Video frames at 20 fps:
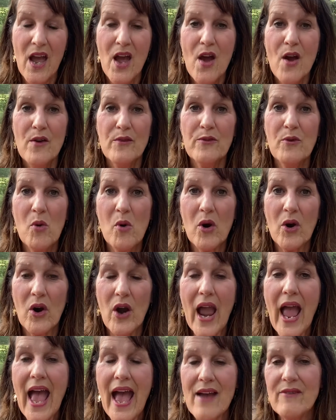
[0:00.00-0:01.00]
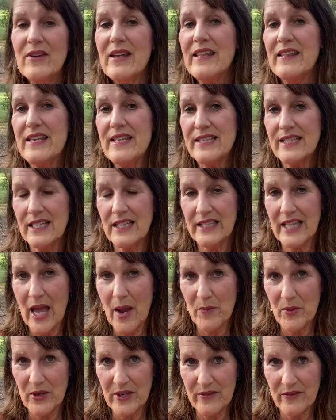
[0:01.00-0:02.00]
for having these
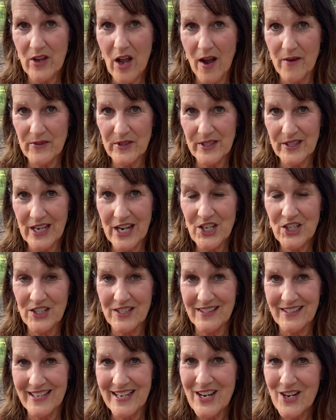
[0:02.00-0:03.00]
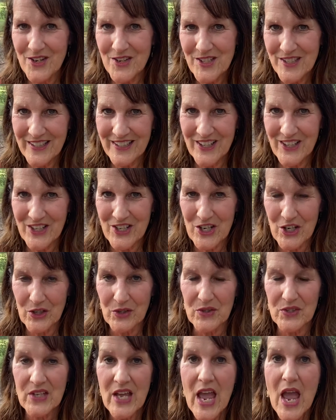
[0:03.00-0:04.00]
collaborative conversations. And here's the good
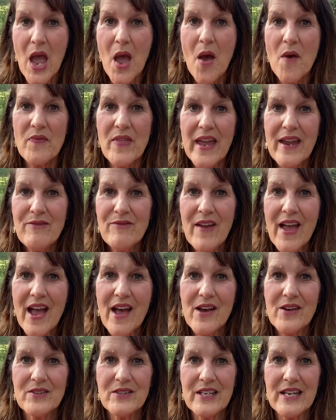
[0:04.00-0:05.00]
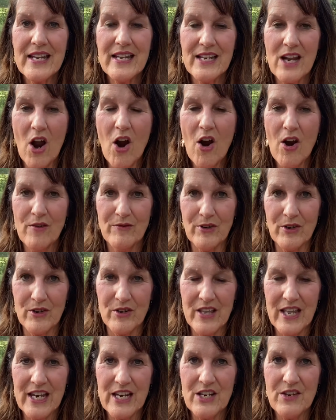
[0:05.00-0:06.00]
news. They found at Harvard
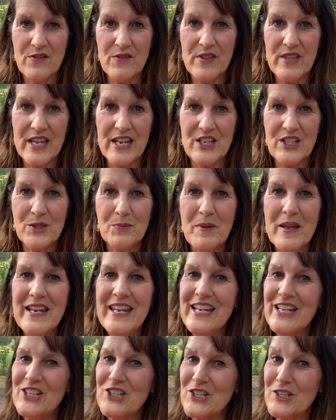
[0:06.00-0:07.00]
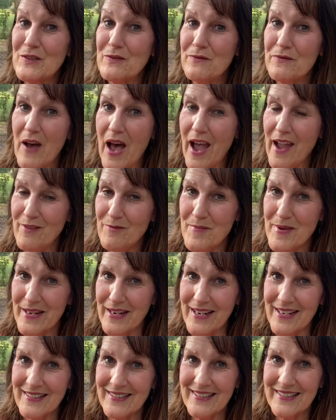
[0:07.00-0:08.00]
that spending just 5
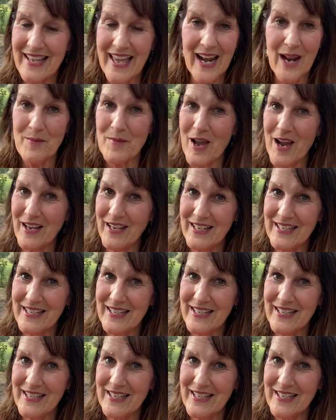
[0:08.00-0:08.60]
minutes, and I'm not going to